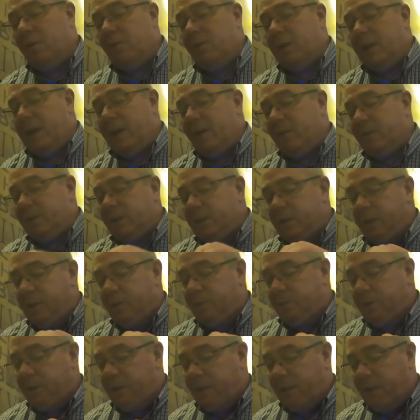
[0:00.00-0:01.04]
loud in here,
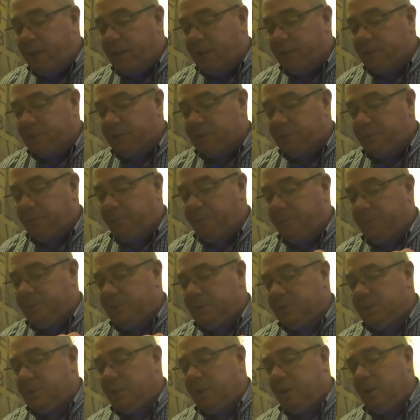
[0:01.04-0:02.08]
really is.
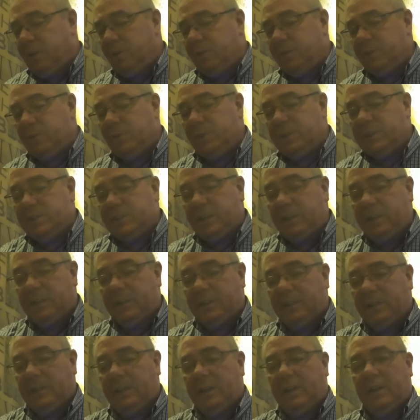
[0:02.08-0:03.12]
So noisy.
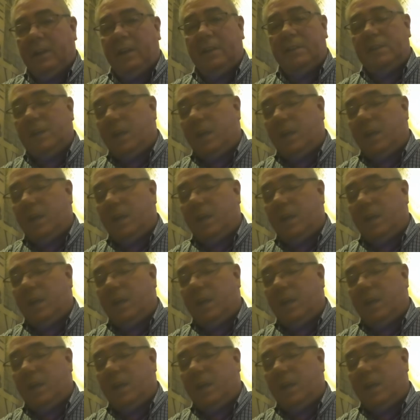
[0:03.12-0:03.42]
There's